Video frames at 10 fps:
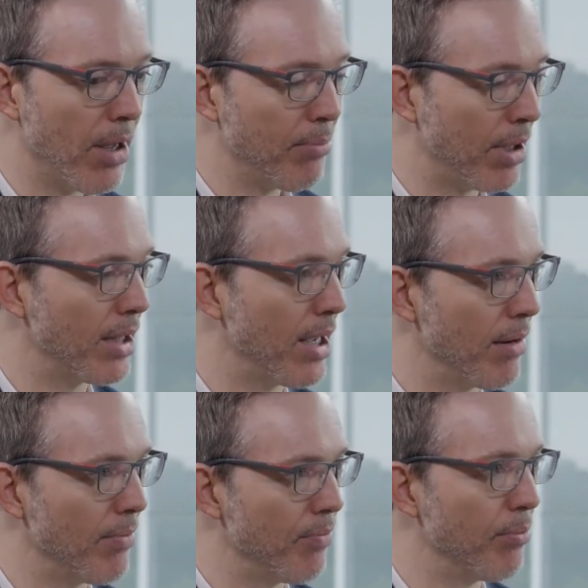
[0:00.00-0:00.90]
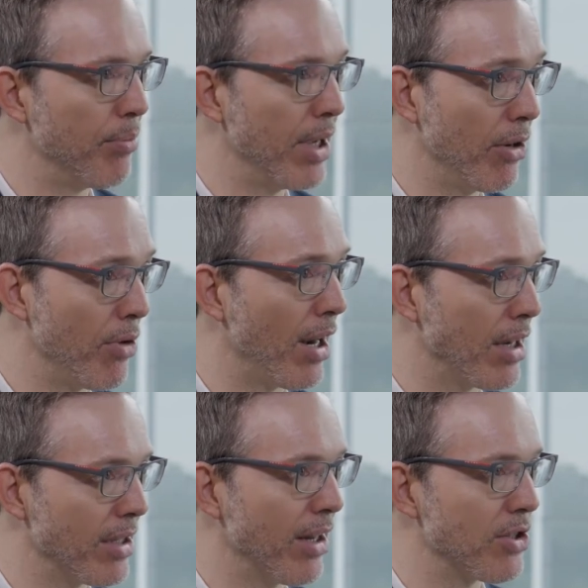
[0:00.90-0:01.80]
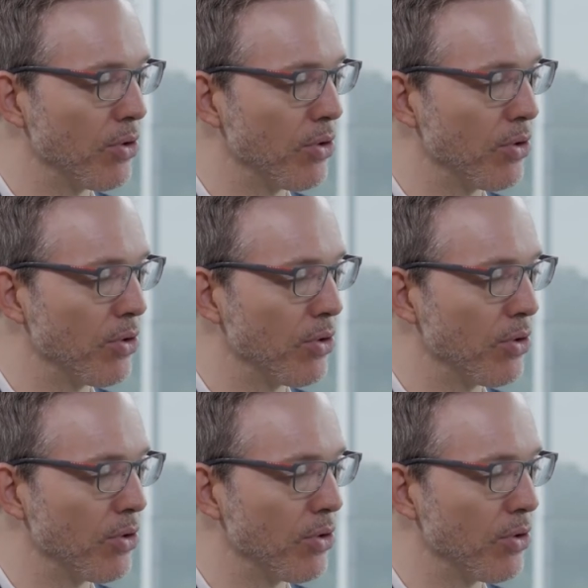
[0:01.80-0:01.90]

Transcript: but then realizing that it's